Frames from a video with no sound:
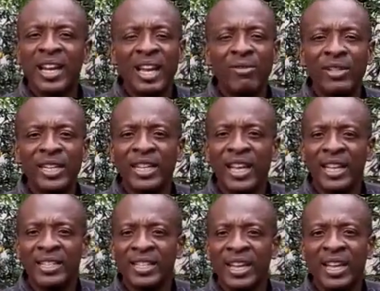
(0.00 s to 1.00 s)
every day,
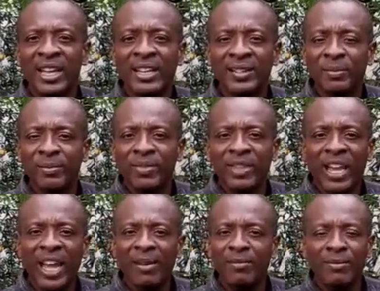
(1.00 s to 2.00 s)
and
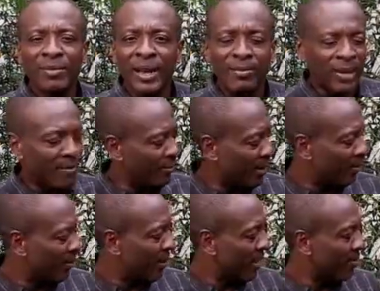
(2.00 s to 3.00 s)

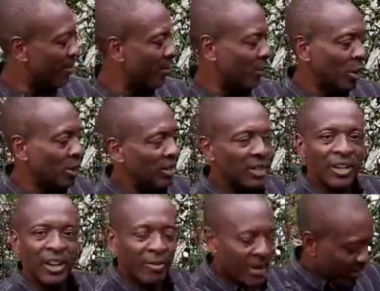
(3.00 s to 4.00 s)
I'm good. All right.